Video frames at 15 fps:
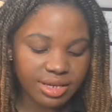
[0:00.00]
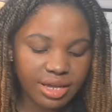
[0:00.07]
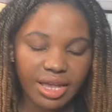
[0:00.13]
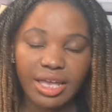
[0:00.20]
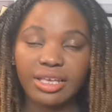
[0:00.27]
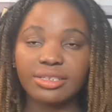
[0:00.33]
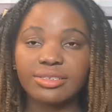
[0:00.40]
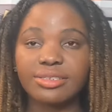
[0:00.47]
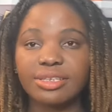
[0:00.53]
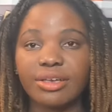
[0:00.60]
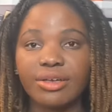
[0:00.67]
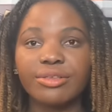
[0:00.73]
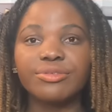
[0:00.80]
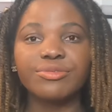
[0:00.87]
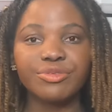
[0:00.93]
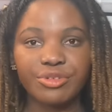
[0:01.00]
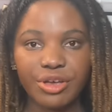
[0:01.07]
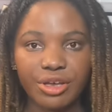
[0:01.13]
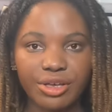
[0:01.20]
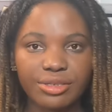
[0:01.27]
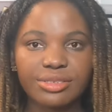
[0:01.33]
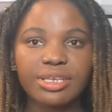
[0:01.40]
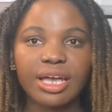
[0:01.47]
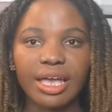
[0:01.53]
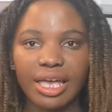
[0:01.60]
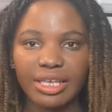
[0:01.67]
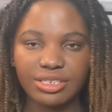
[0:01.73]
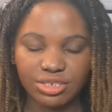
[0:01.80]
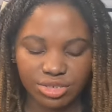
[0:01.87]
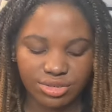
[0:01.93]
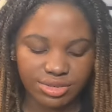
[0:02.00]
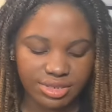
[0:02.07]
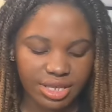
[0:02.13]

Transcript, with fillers: Hazel first, Hazel